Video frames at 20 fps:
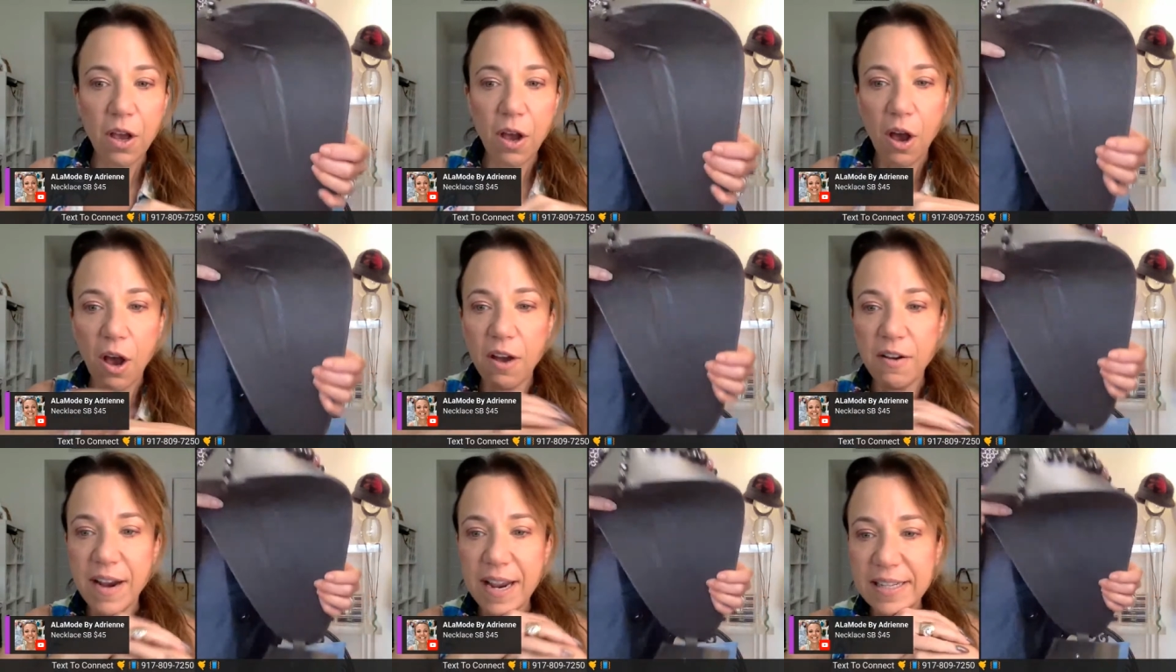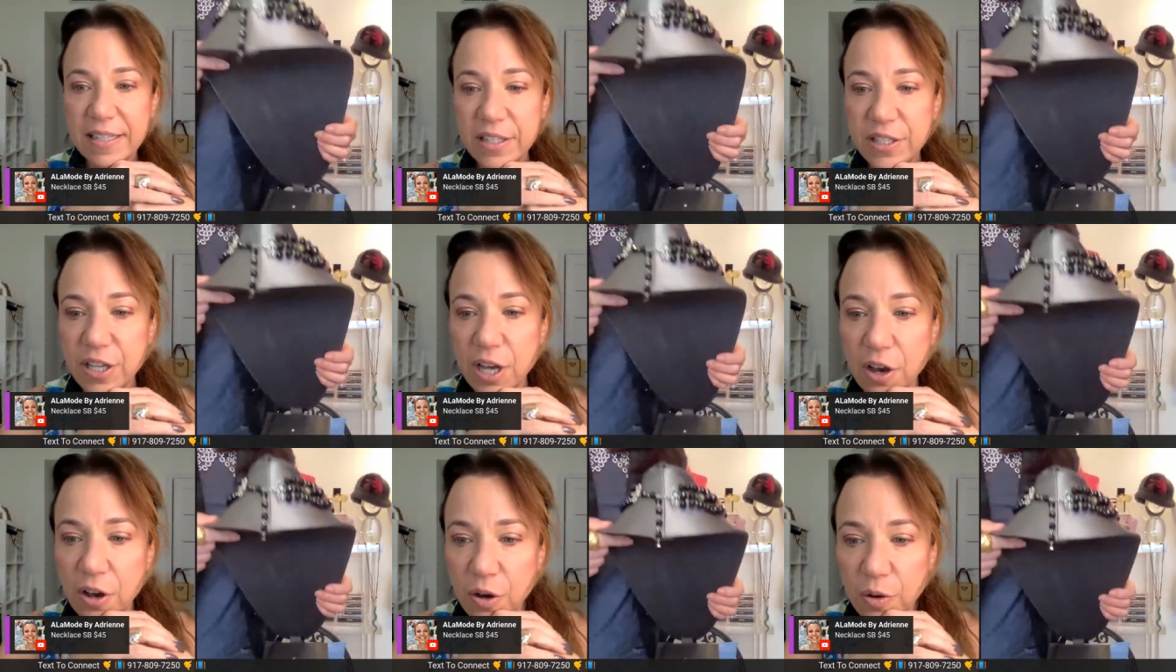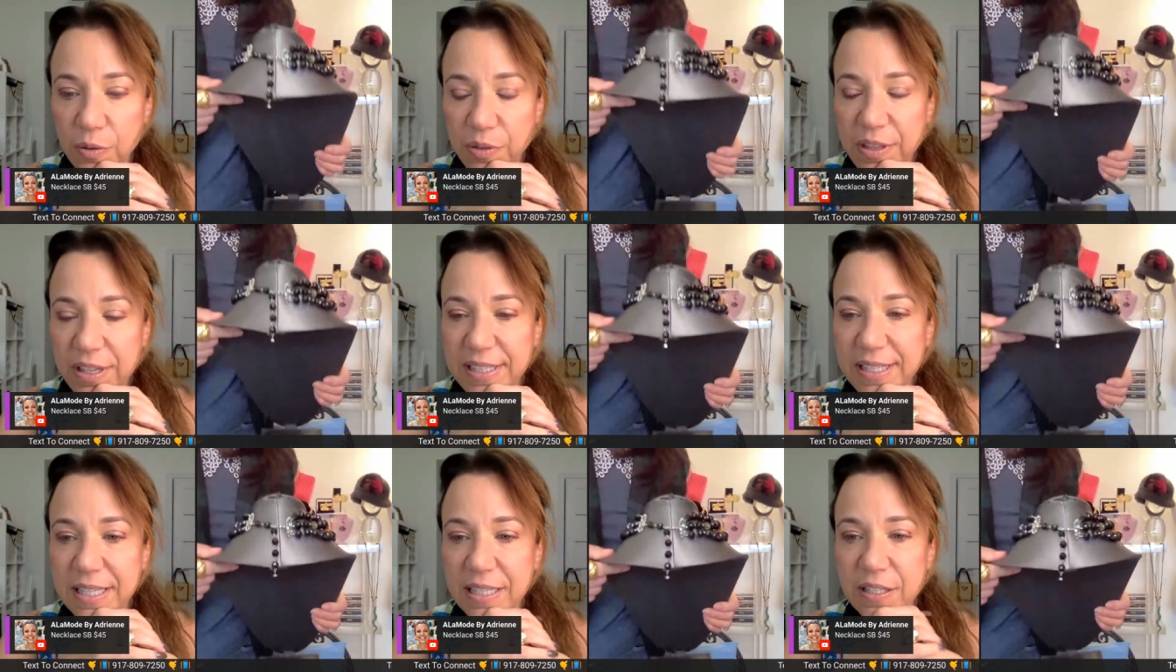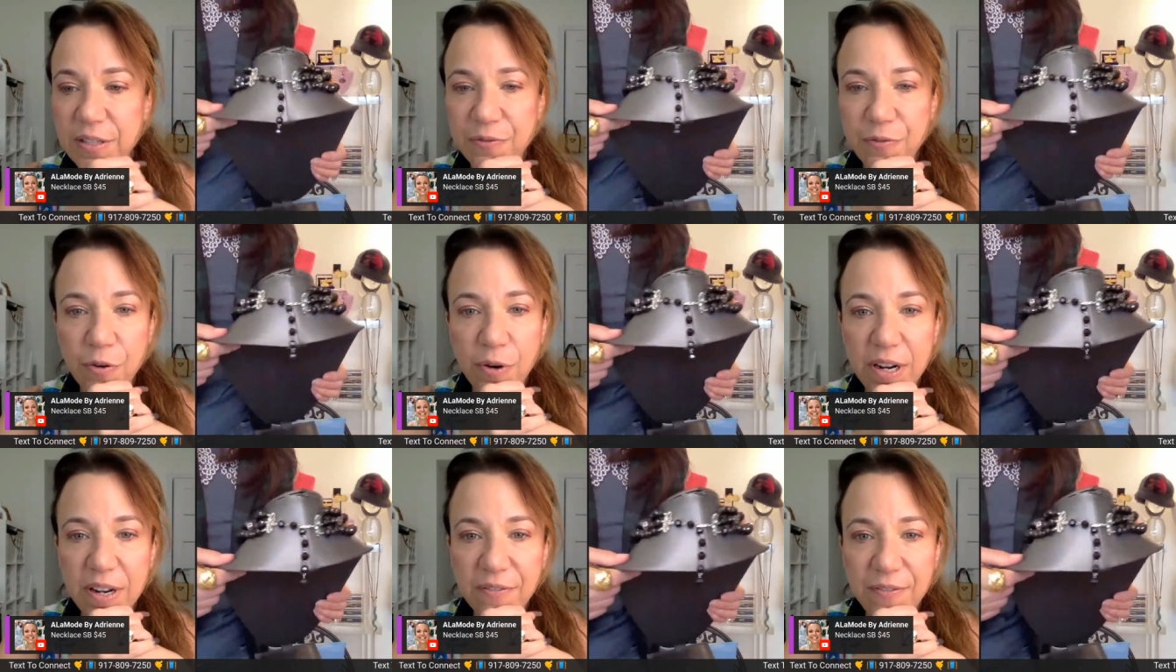All right, so this is
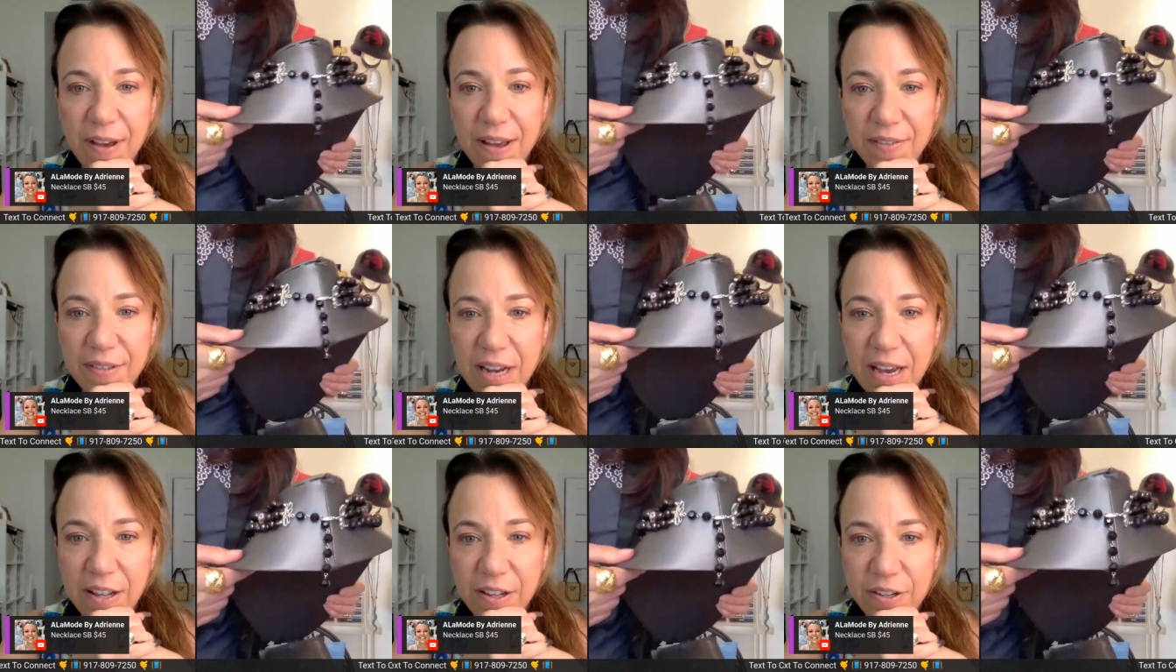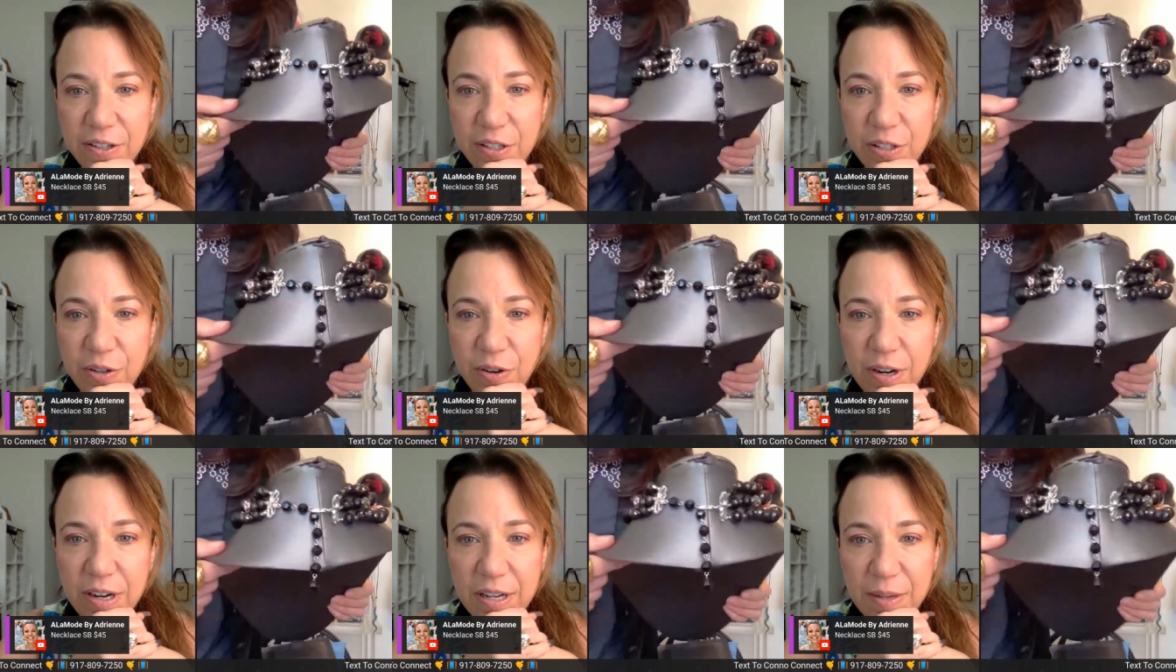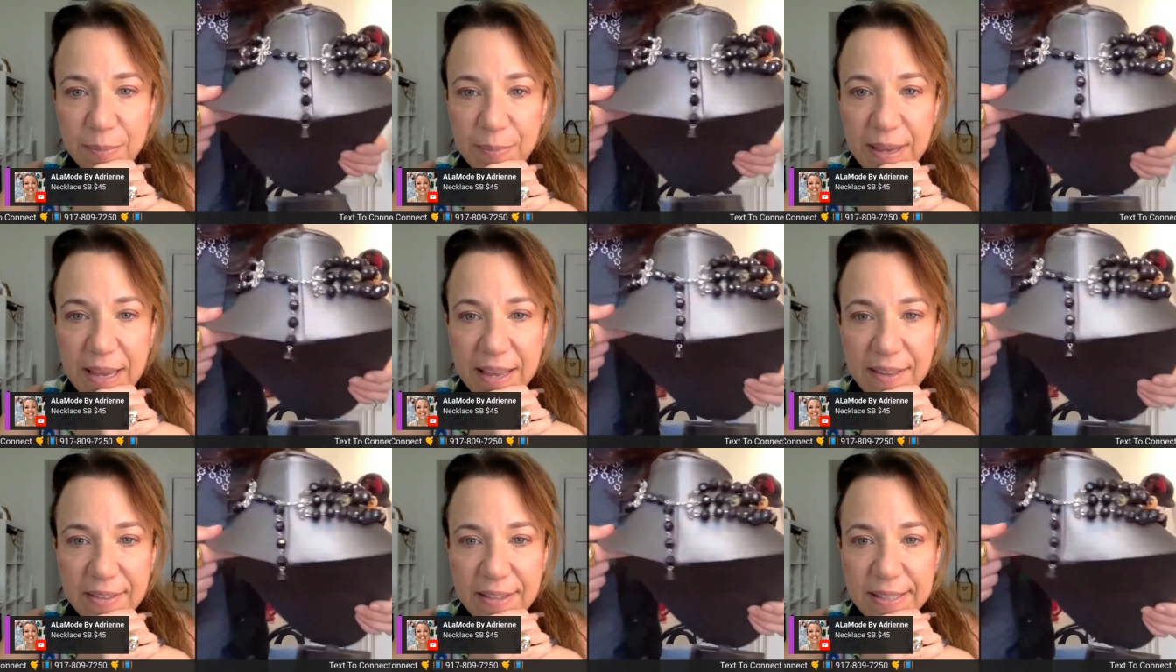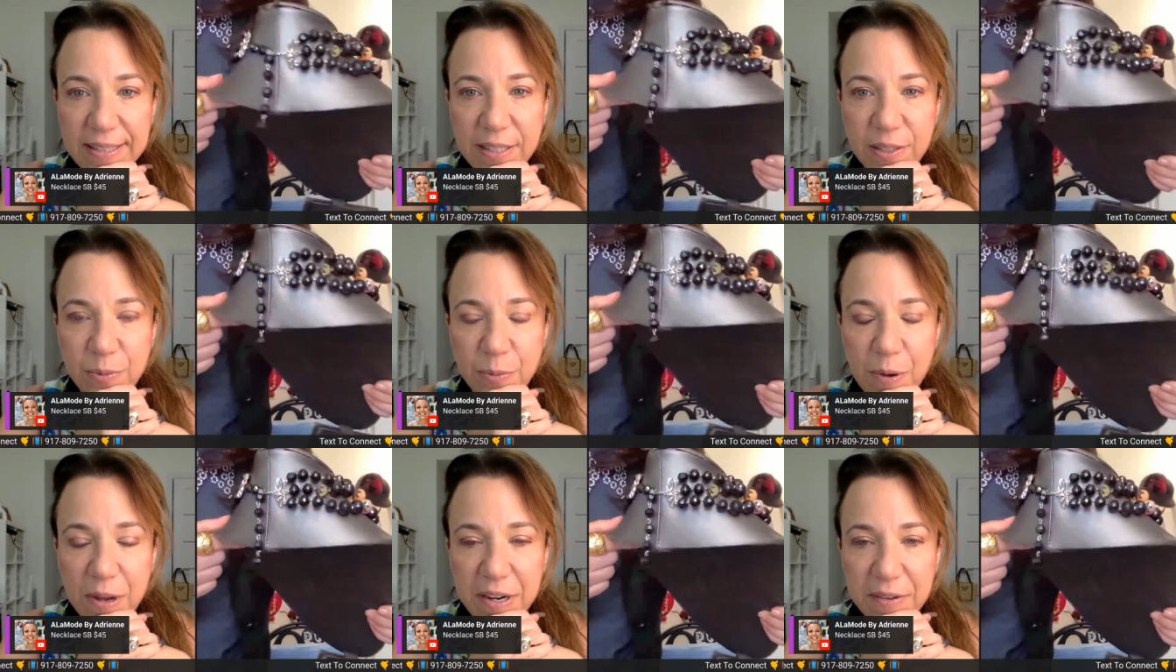$45 starting bid. This
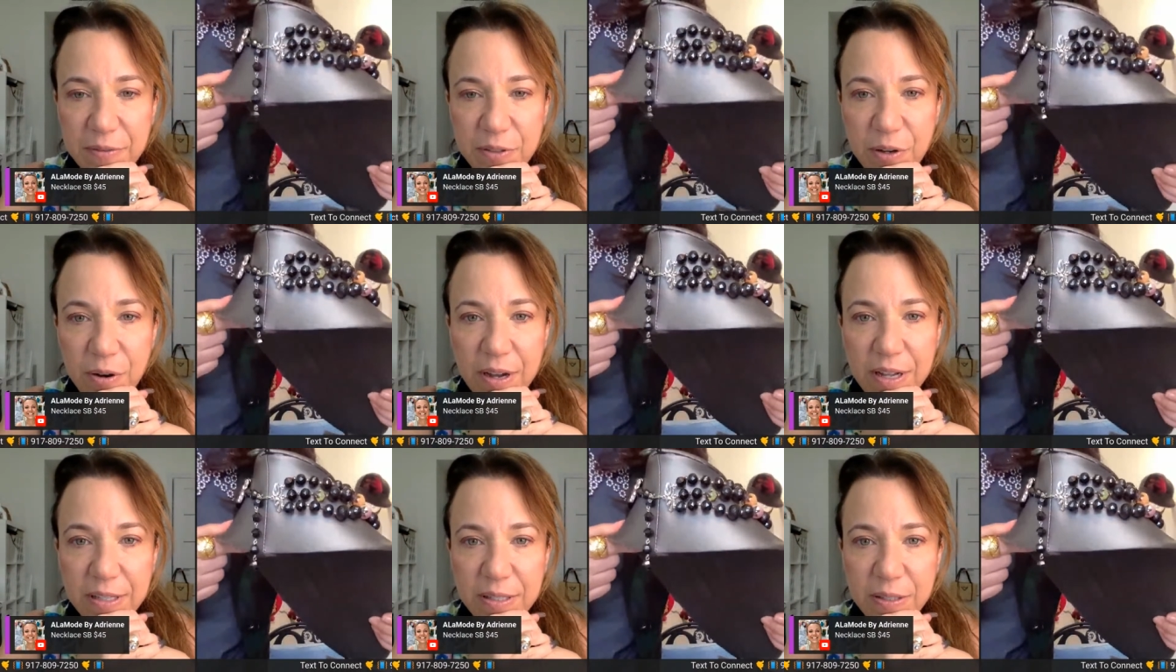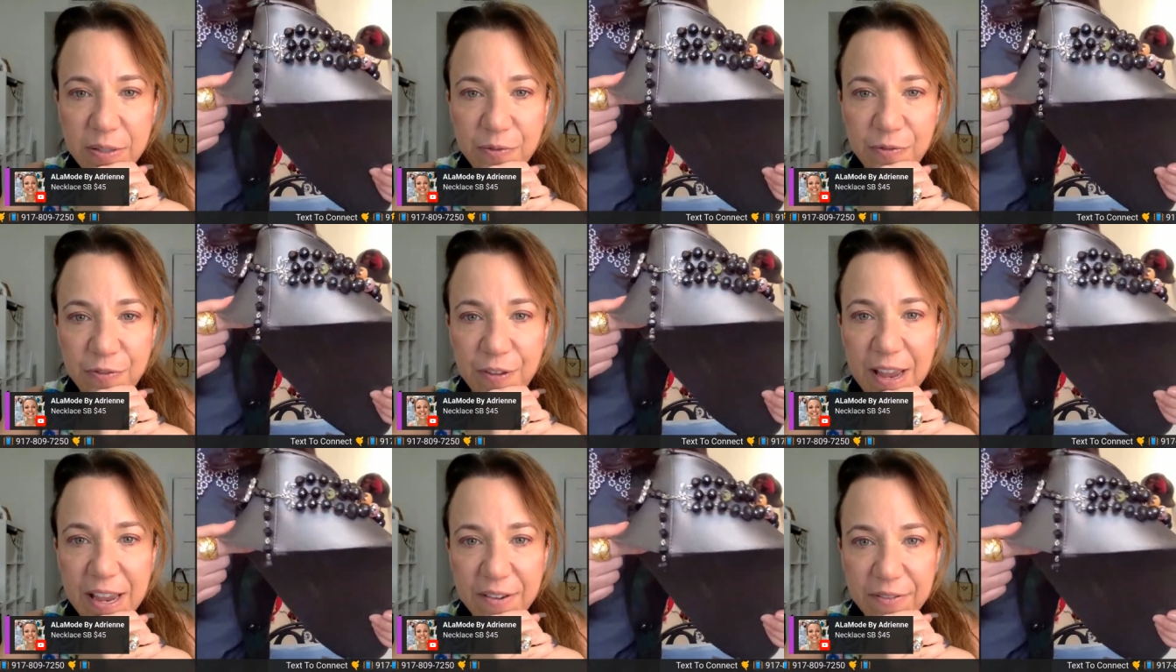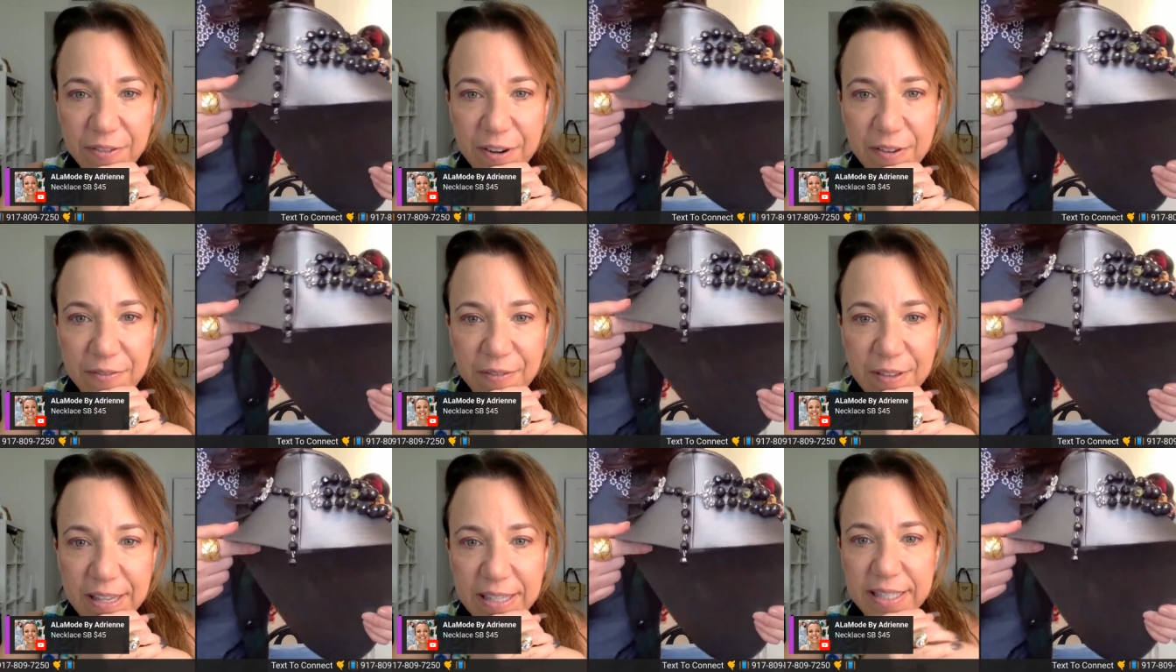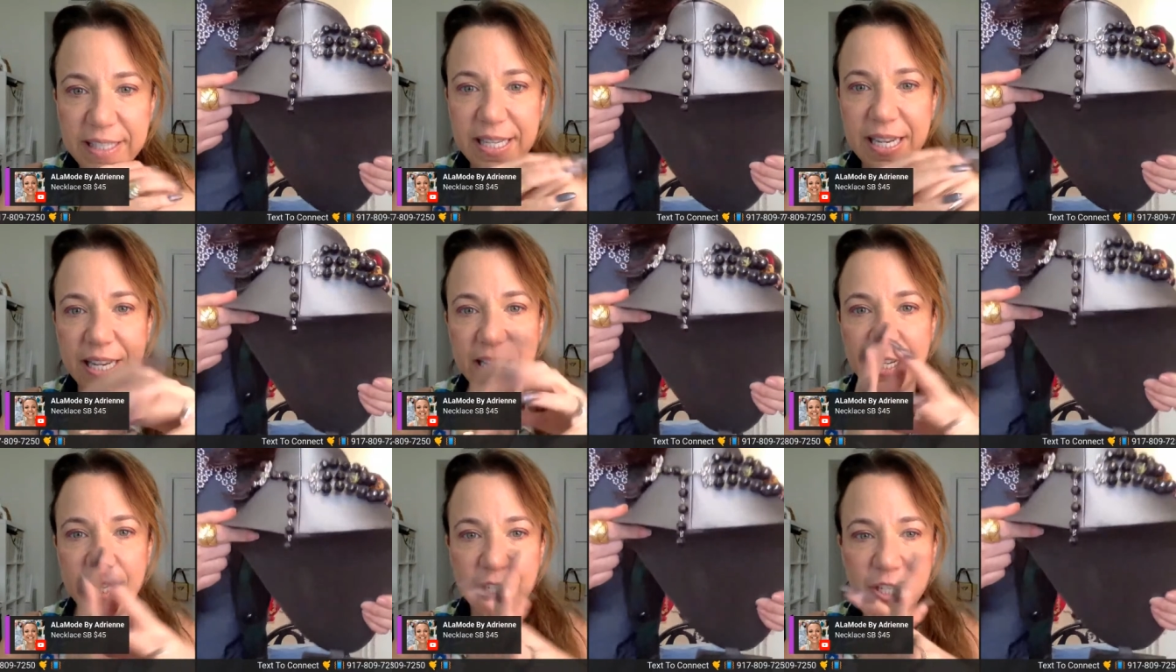is one of Dawn's favorite
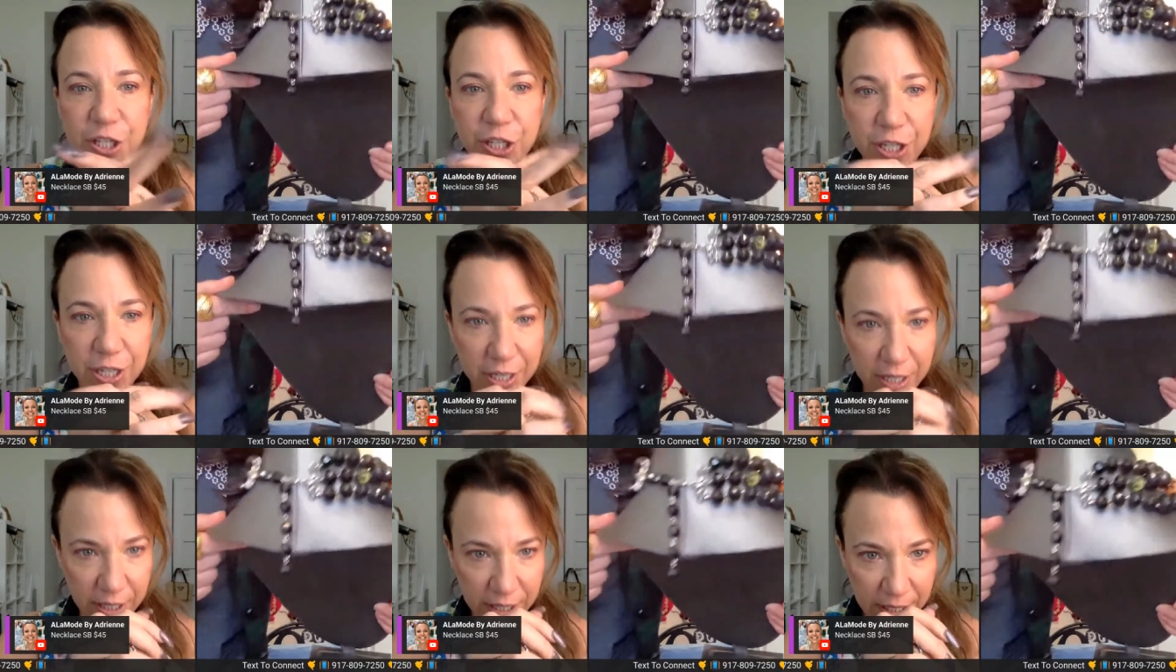vintage